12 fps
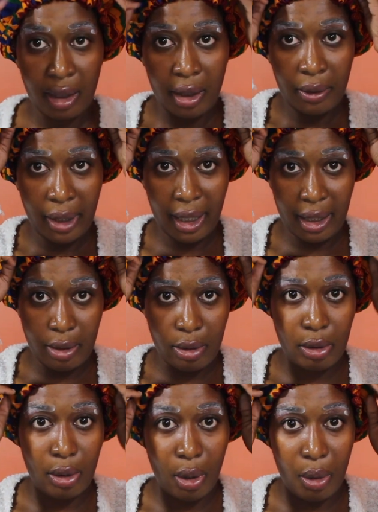Okay,
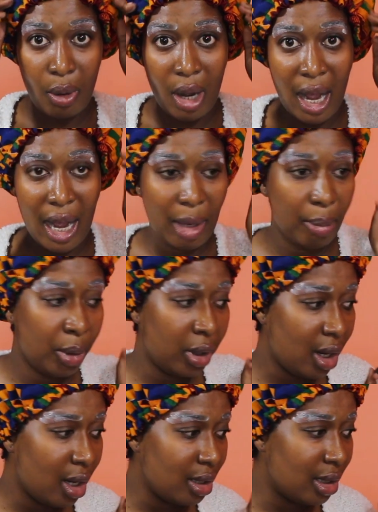so I
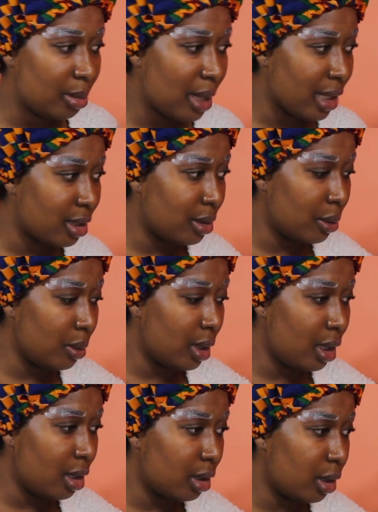put on some of that
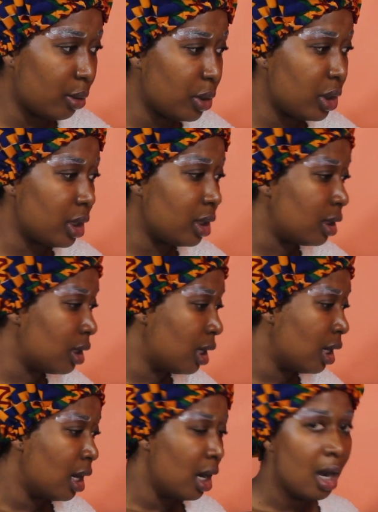soothing lotion.
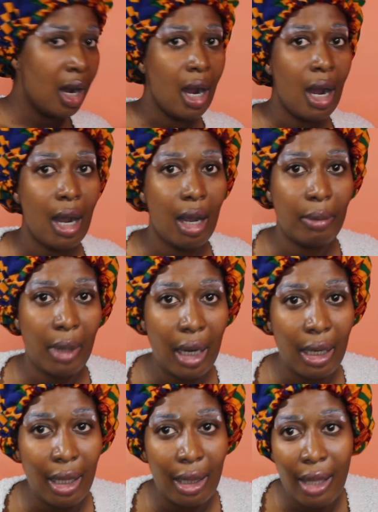I'm not
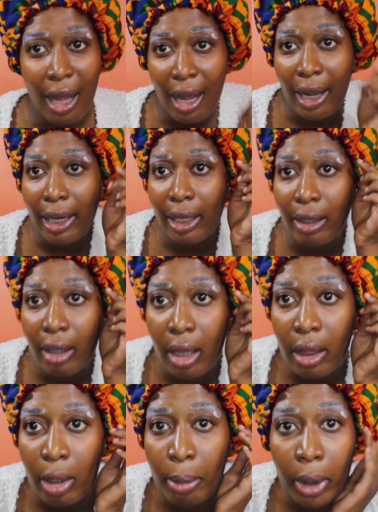gonna lie,
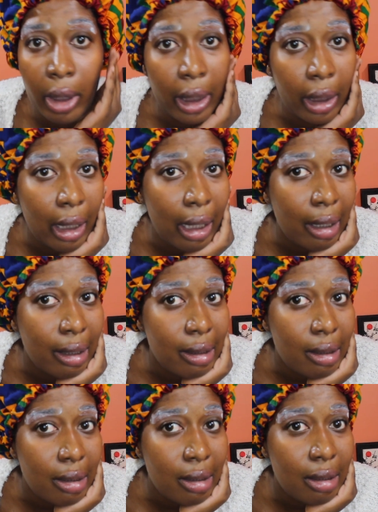they're burning,
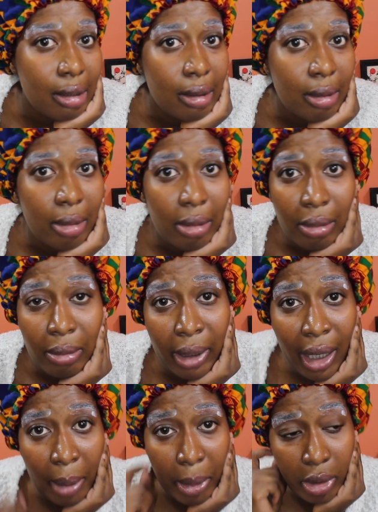guys. My
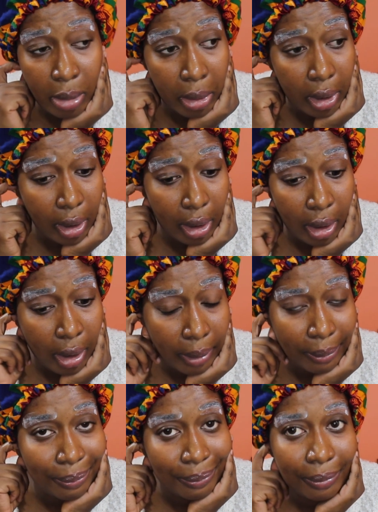eyebrows are burning.
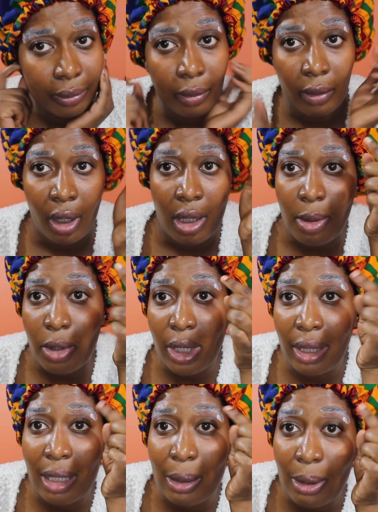
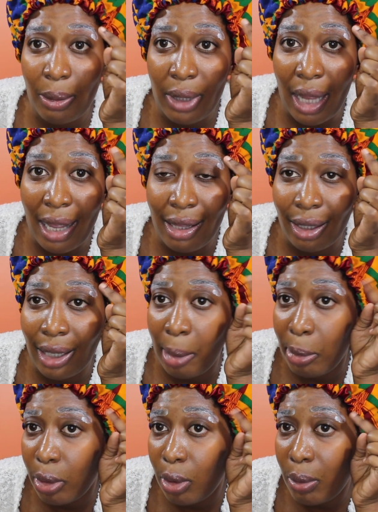Especially this one that had the
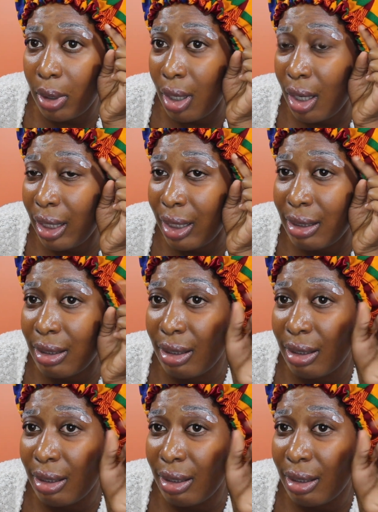chemical one on it.